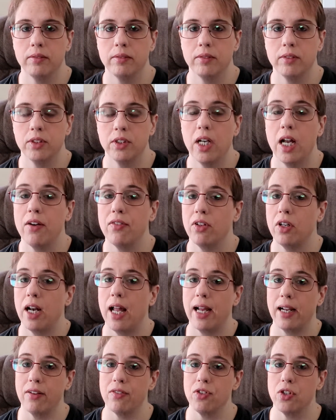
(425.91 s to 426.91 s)
It's not for
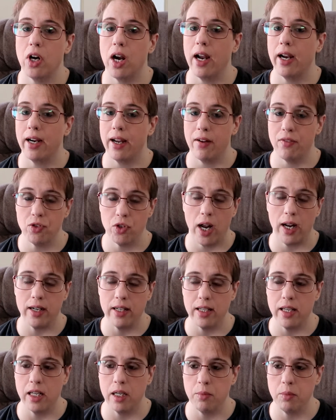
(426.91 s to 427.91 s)
lack of trying. I've tried to
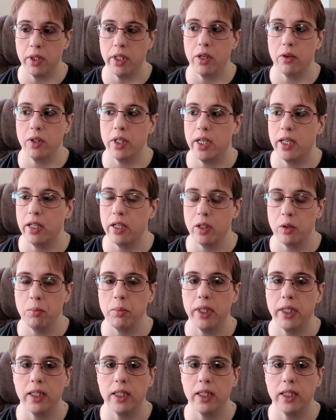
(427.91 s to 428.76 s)
get him to go keto,